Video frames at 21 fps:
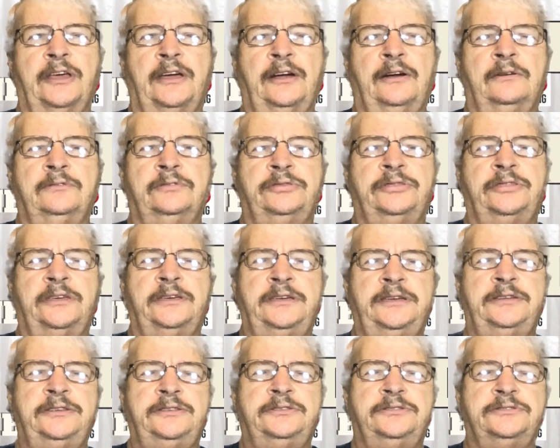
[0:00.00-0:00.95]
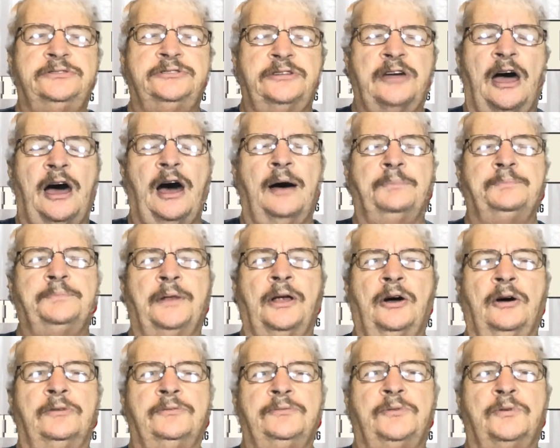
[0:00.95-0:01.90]
They're the top
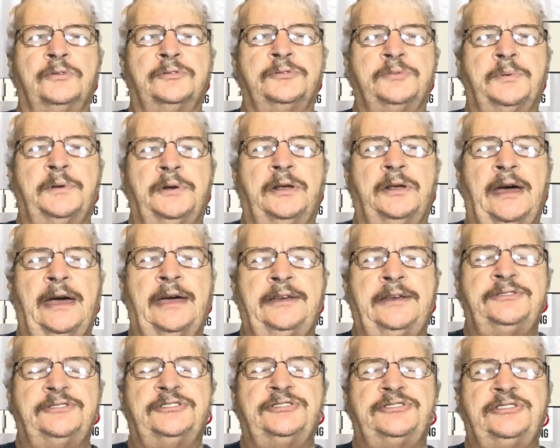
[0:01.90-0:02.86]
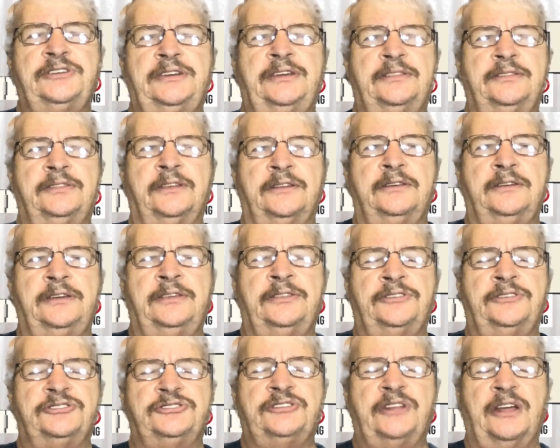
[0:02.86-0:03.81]
law enforcement agency in
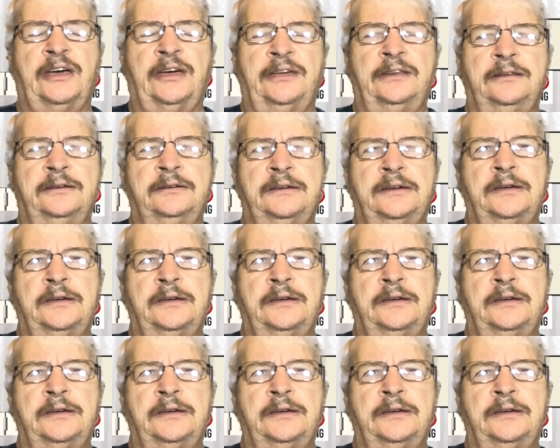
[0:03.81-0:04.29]
the state.